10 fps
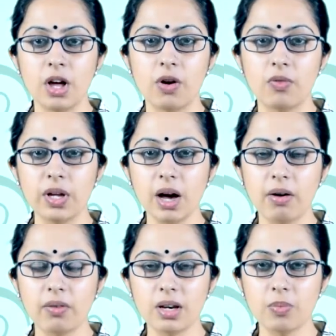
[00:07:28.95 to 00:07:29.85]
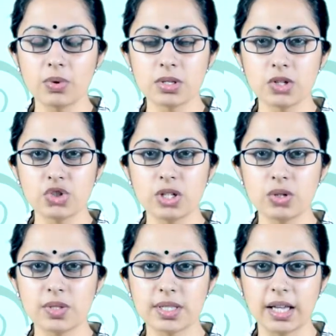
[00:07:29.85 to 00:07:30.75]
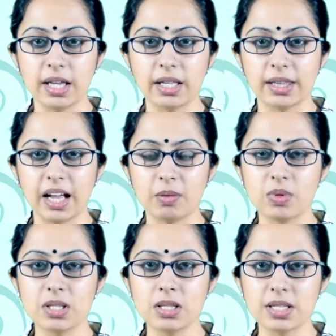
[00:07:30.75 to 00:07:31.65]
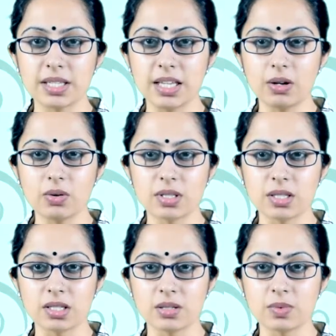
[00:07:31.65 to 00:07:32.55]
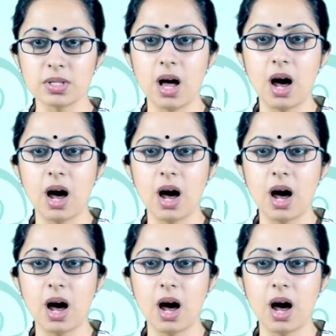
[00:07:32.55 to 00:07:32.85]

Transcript: we are in a position to say that business ecosystems